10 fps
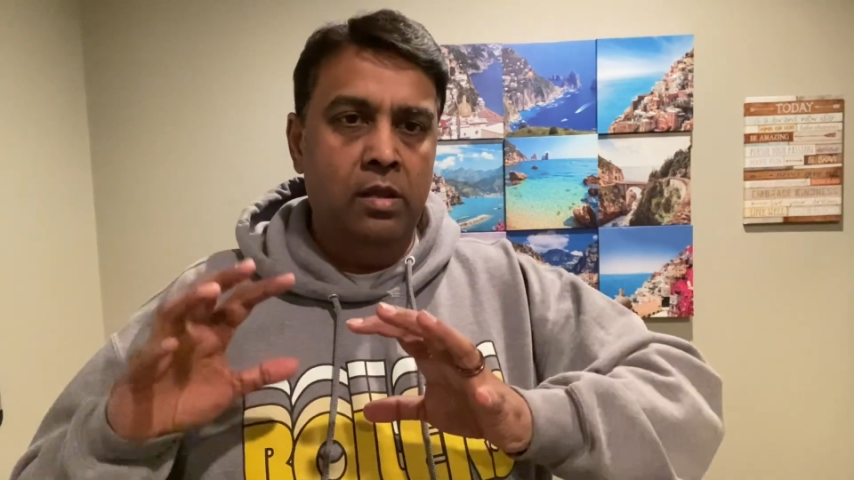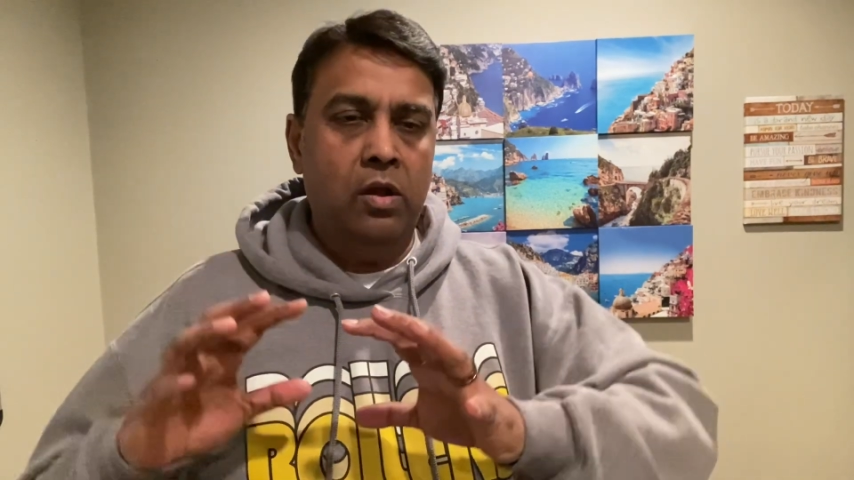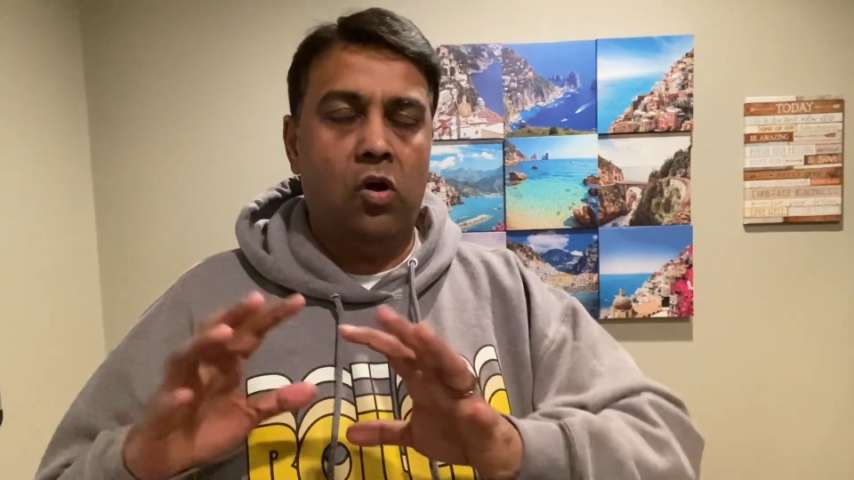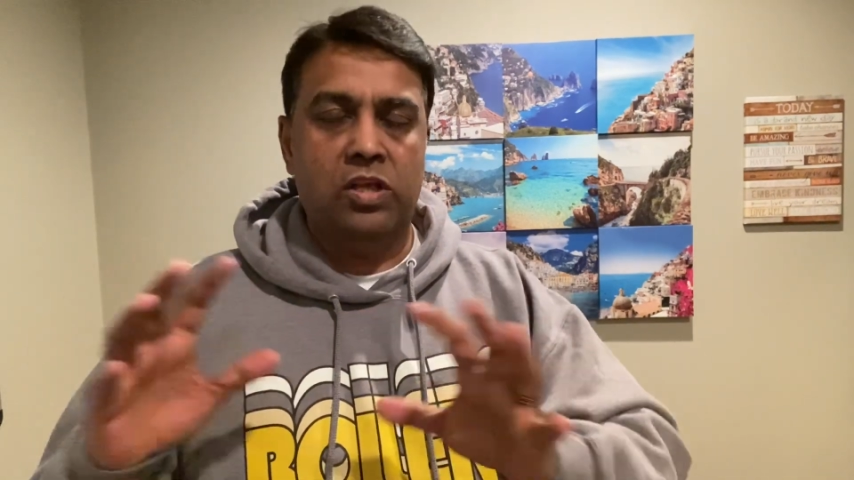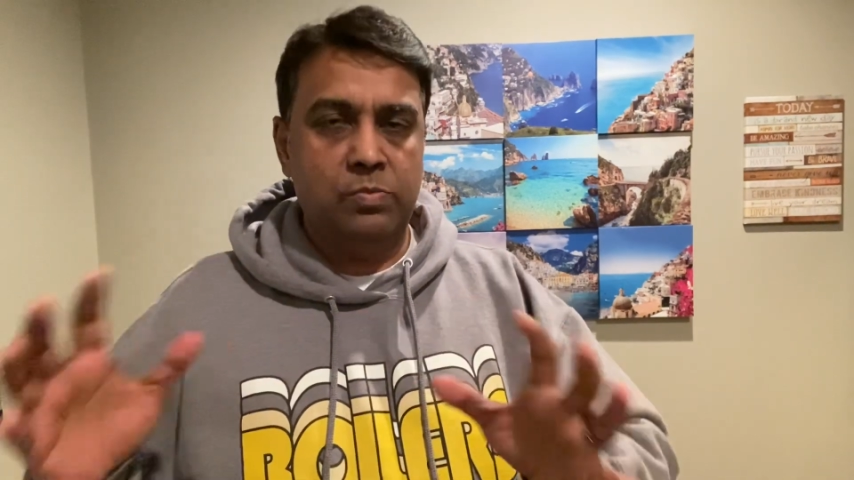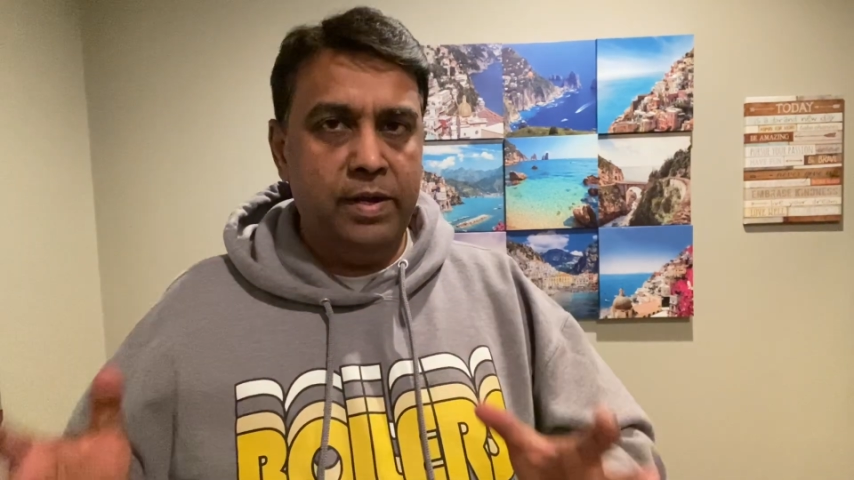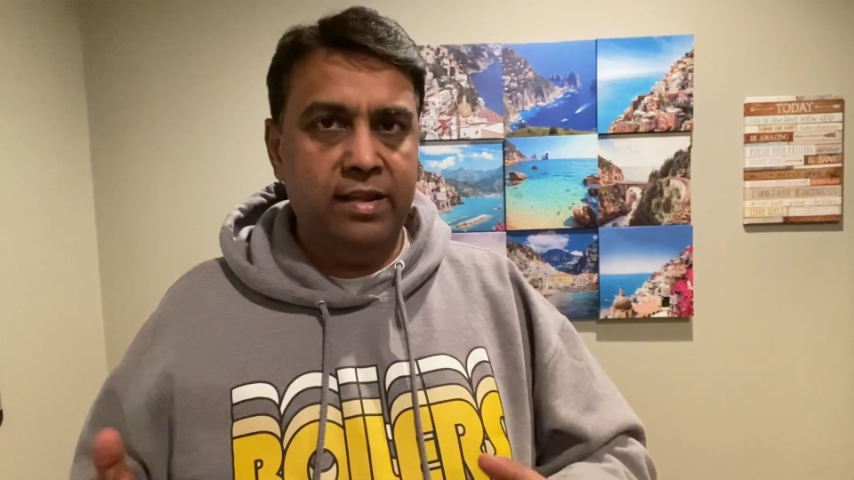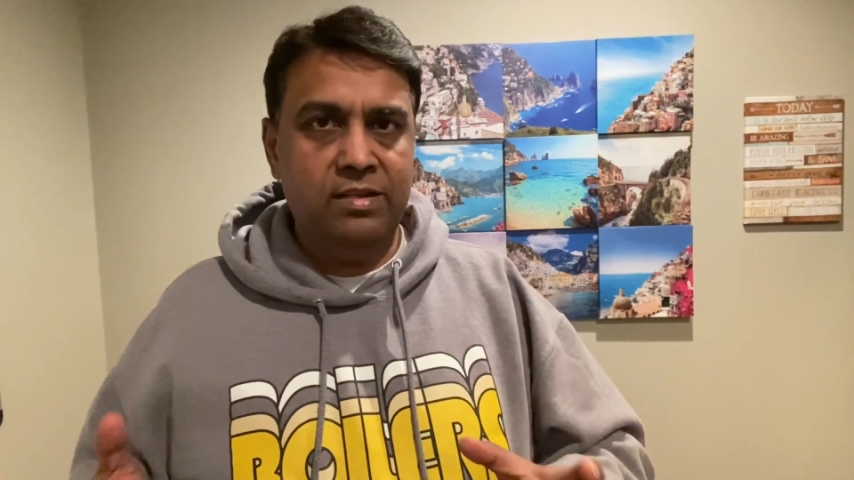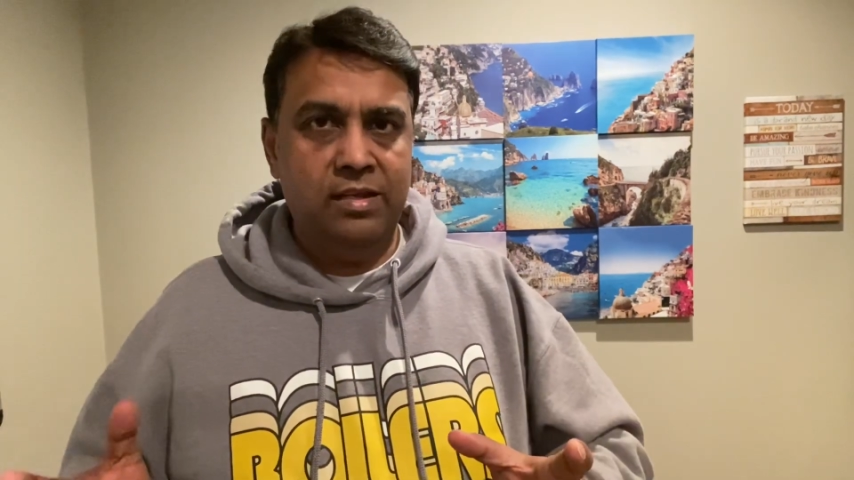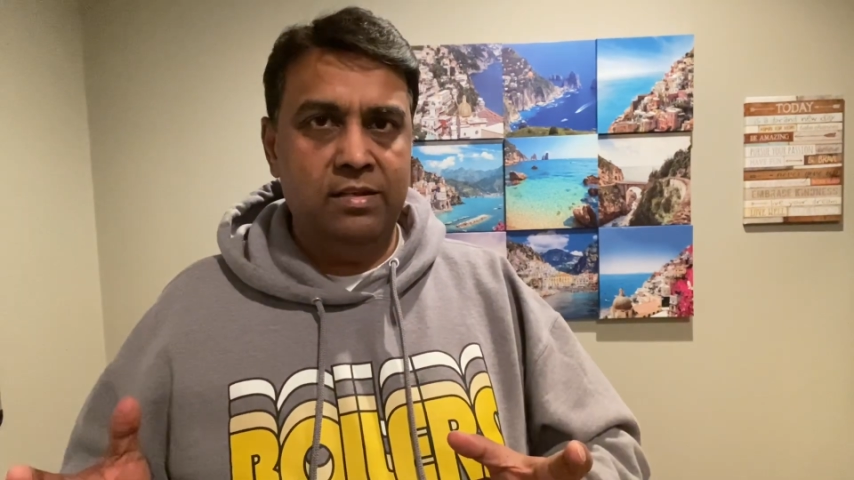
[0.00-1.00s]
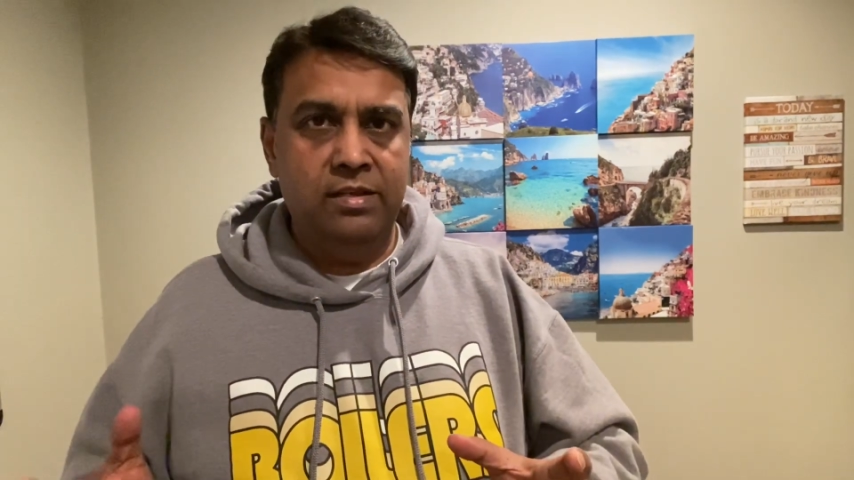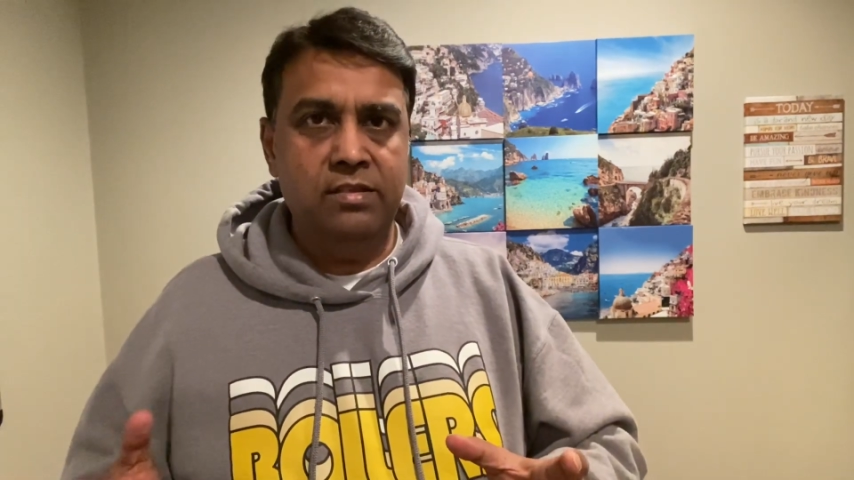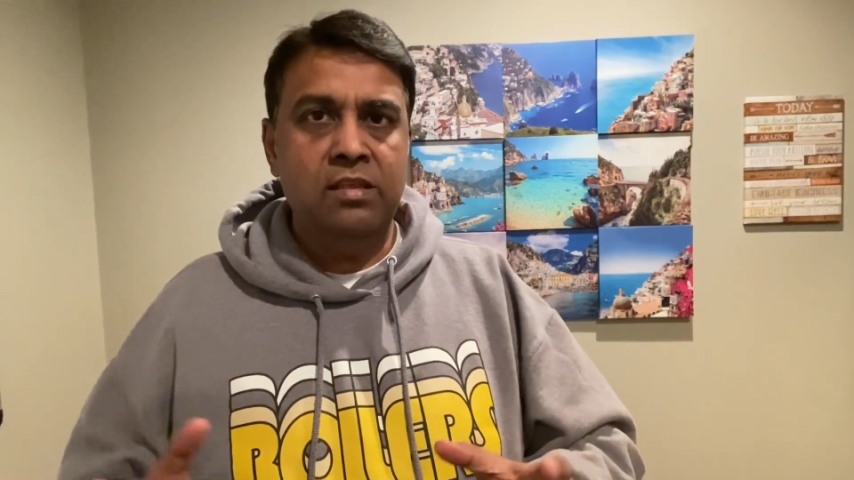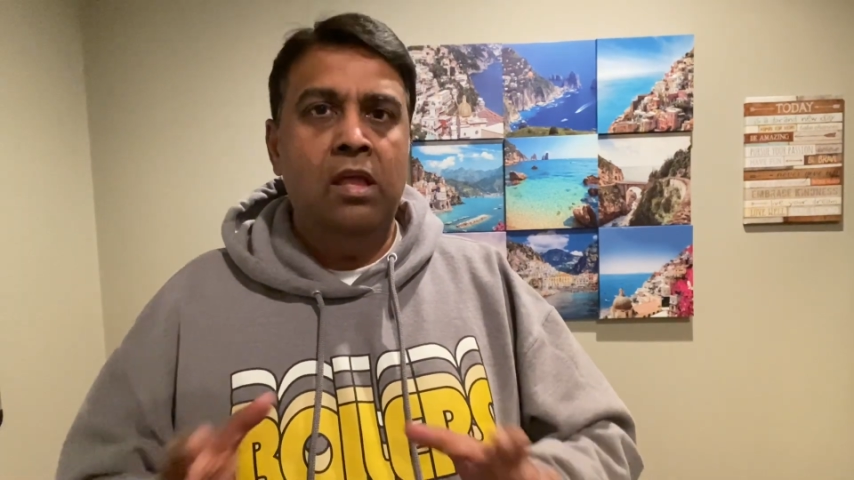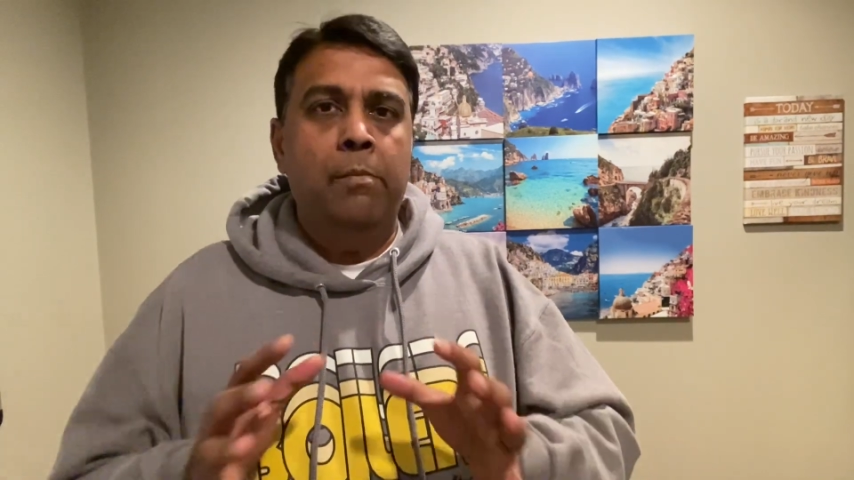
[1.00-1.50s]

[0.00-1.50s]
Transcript: cosmetic changes,